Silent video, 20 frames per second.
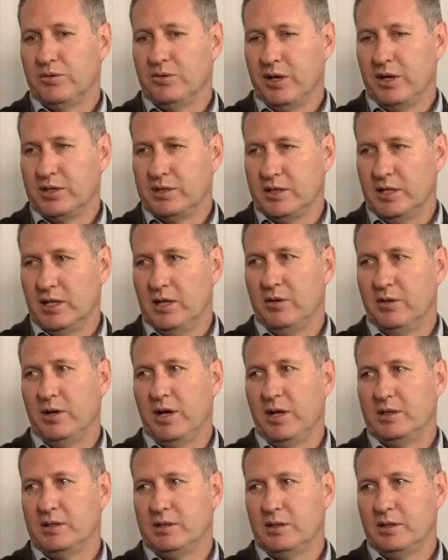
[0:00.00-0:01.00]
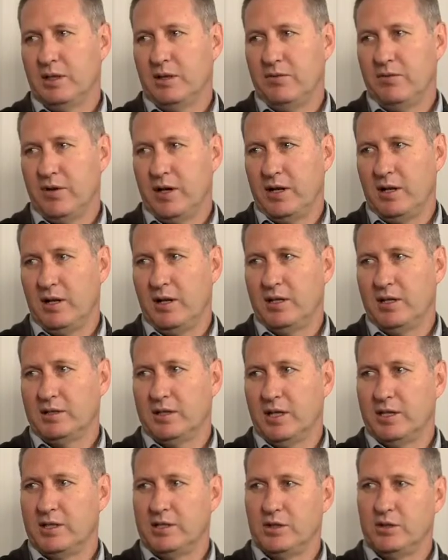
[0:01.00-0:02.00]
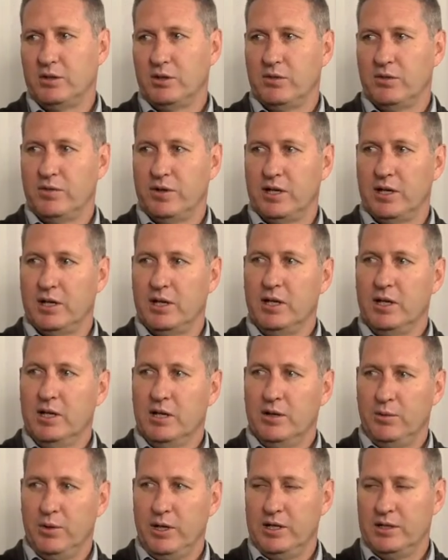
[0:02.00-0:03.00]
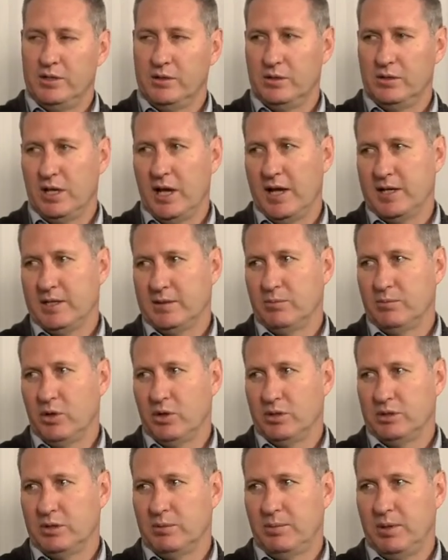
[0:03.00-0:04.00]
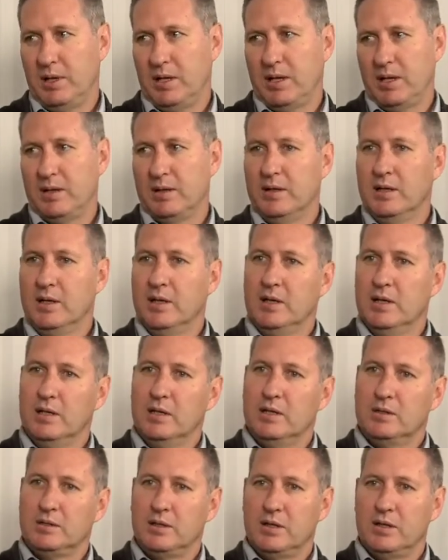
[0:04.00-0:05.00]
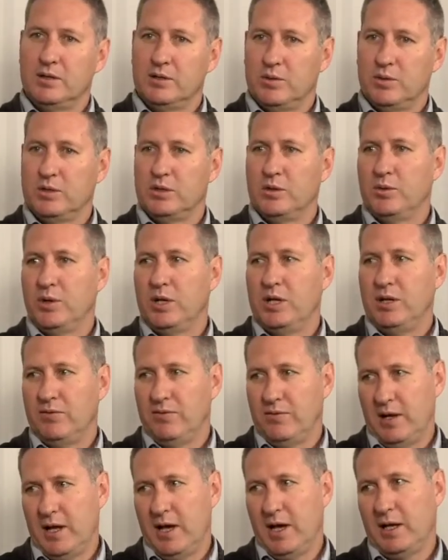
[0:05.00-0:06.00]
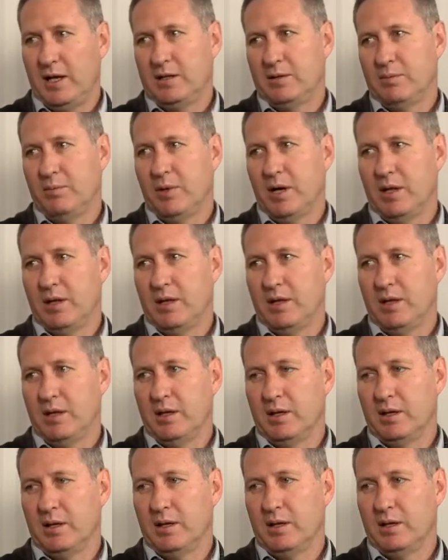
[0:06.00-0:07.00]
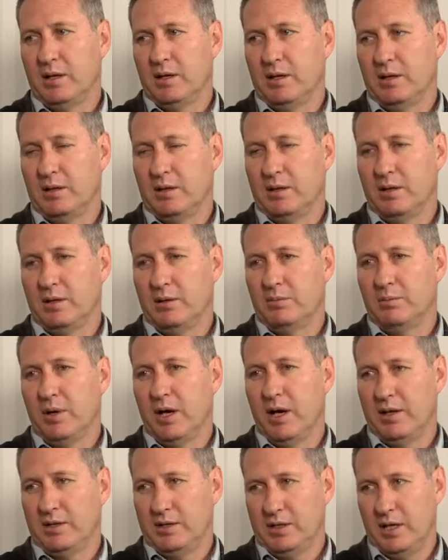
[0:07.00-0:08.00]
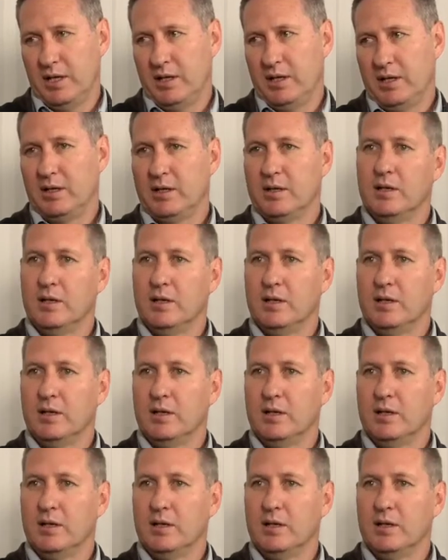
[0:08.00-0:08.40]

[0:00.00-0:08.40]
accelerate the finalization of a regional gas master plan. So this was already flagged by the, the, uh, by the S A D C,